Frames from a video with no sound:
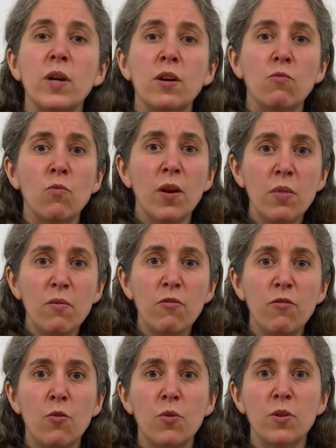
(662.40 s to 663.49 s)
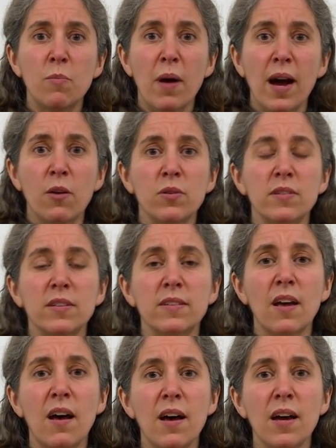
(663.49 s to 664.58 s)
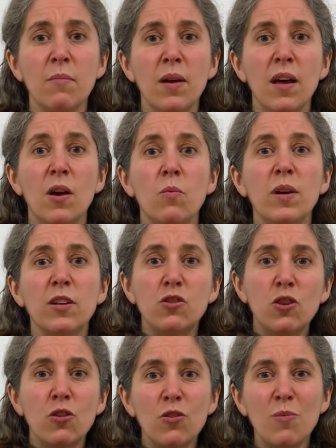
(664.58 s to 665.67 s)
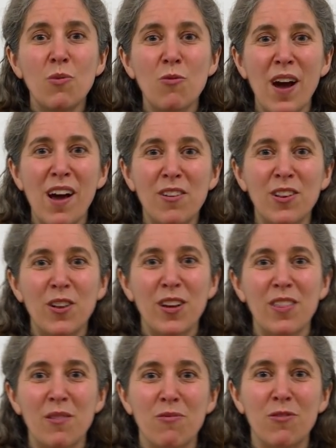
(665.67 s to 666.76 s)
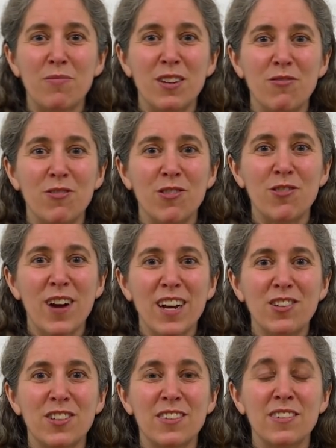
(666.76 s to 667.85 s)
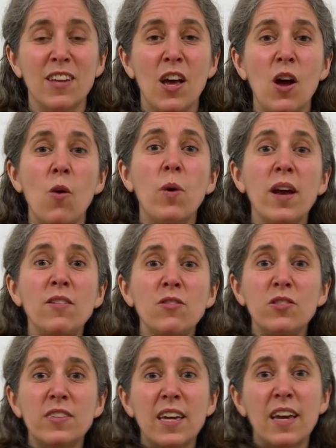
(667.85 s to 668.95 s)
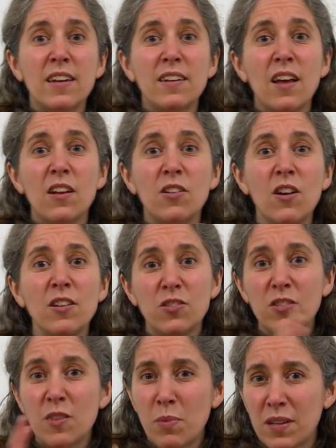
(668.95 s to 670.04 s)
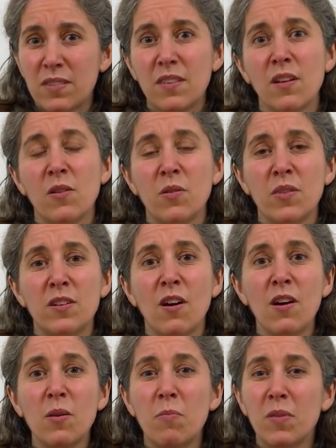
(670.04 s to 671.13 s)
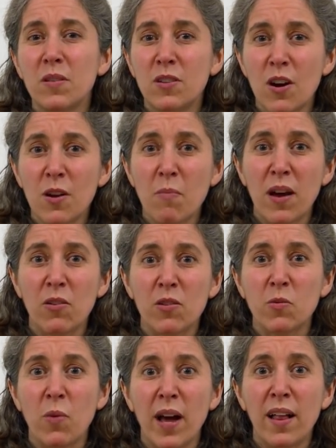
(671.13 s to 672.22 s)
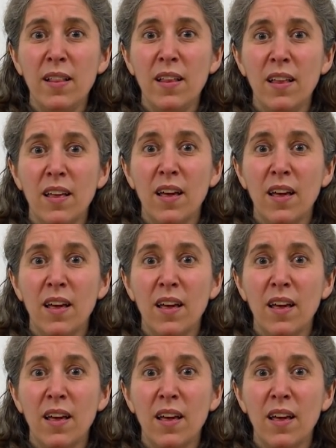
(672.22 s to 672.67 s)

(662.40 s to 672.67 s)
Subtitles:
we can run them forward and backwards in time, we can turn them around and look at them from different directions. We understand not just the bits that glow in the dark, but the dark matter as well.